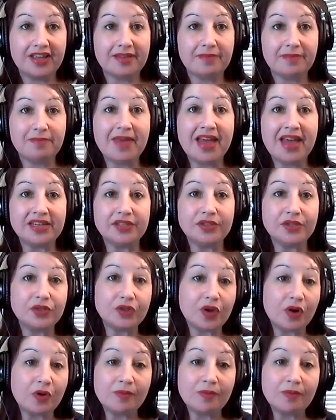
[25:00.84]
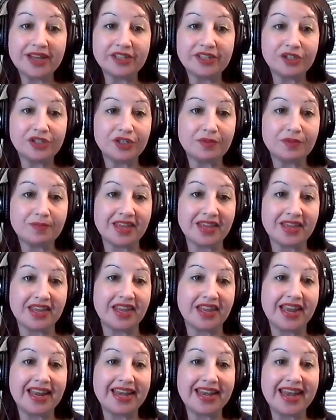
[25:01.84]
meant so much to
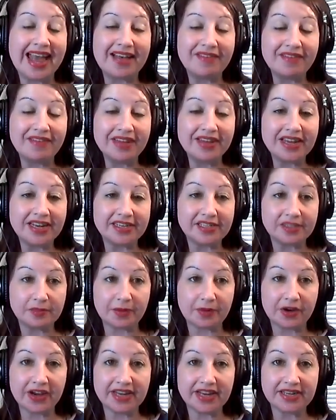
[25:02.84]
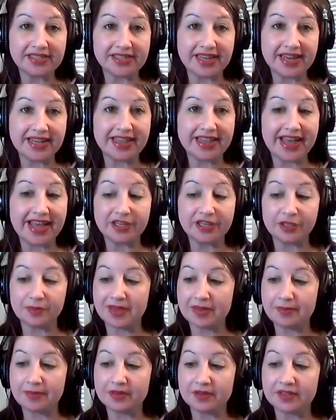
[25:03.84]
me. And having an experience like that, to
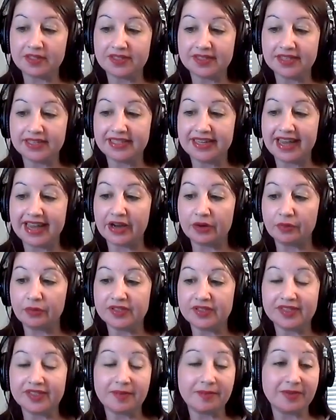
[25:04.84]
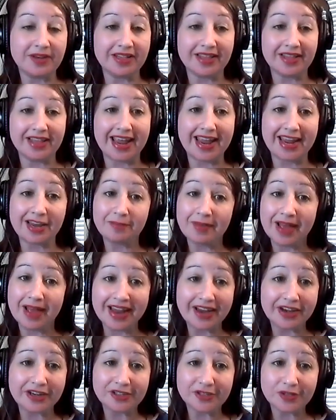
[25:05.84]
be able to sit down with somebody that I
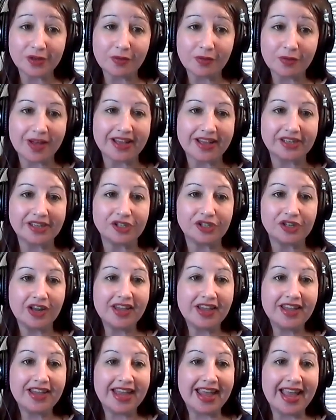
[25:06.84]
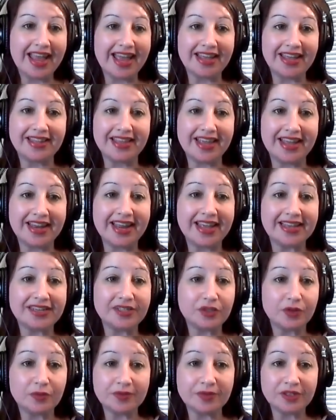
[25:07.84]
admire so much and that
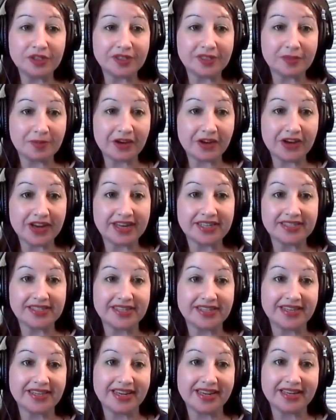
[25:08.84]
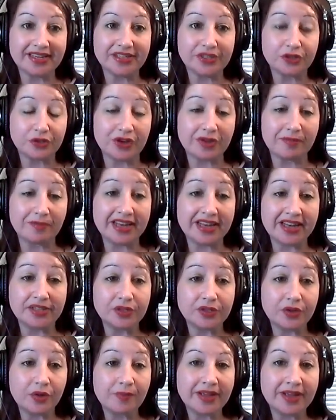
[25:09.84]
has so much experience in the industry, meant
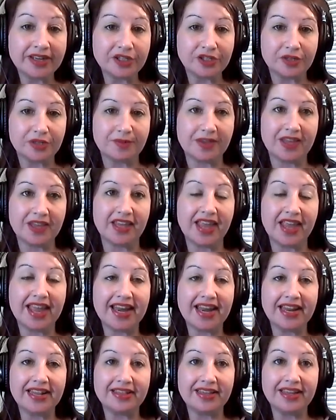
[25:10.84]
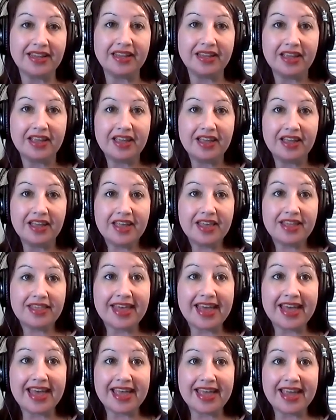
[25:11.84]
so much to me. And I think
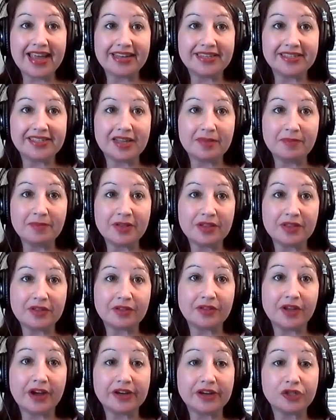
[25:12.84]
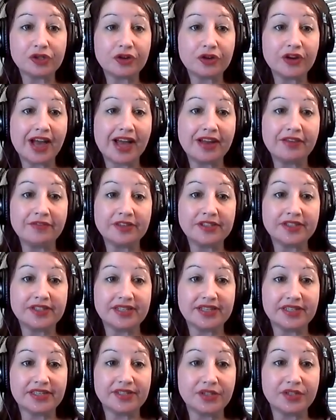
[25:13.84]
that at some of the larger
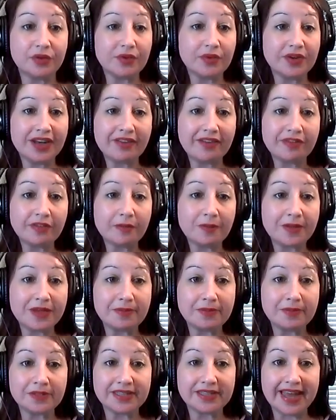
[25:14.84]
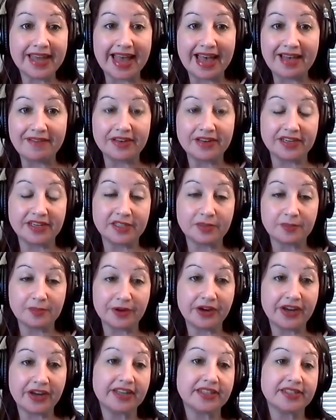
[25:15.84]
conferences, you would never be able to have an
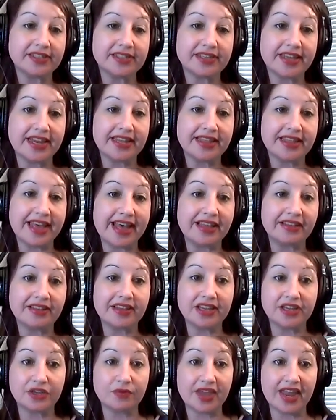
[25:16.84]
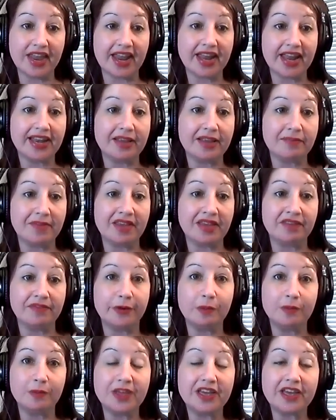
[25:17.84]
experience like that, like you can at
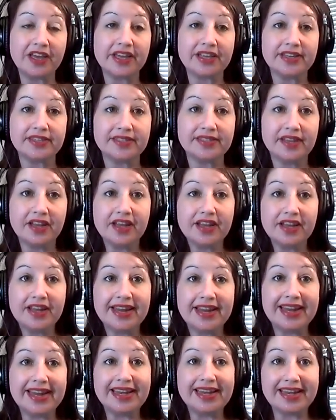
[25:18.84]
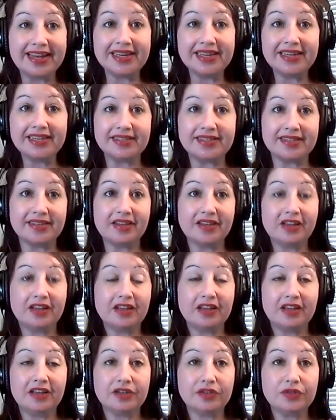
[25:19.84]
MAVO, because it is
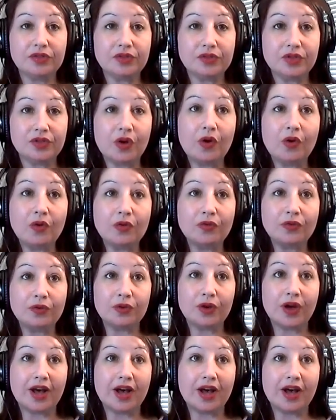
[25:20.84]
so